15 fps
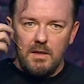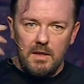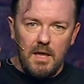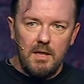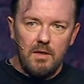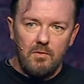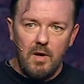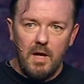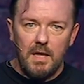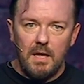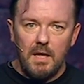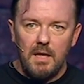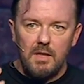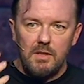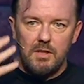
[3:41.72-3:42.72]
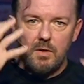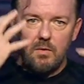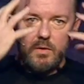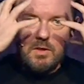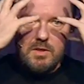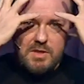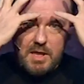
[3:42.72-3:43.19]
Yeah, you're right.
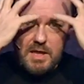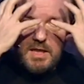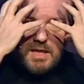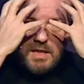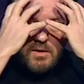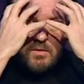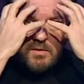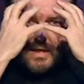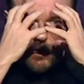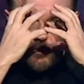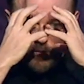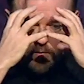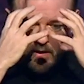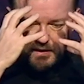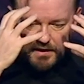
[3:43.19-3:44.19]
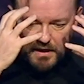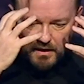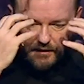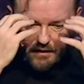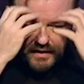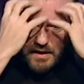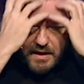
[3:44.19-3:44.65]
So suddenly, now we're winning it, and
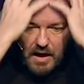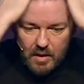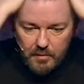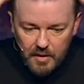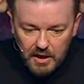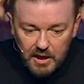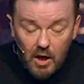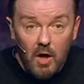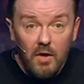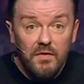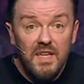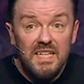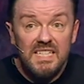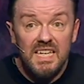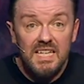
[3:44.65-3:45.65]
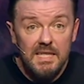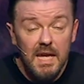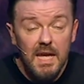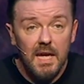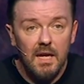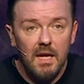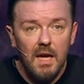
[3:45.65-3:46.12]
I think, oh my God, this is
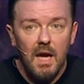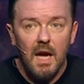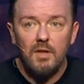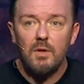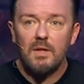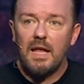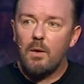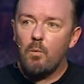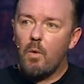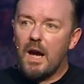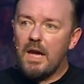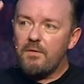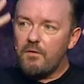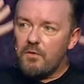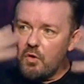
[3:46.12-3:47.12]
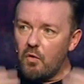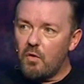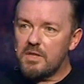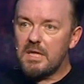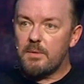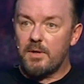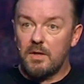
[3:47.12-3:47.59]
it. And you get a wave of
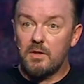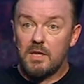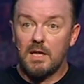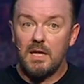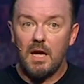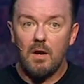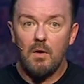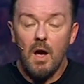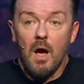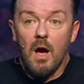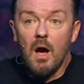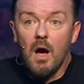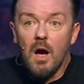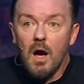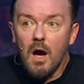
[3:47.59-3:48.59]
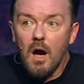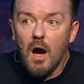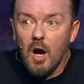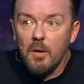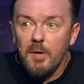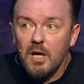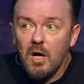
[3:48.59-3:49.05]
nausea when you suddenly go,
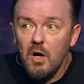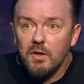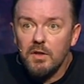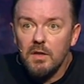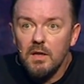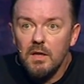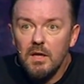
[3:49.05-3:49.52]
oh my God,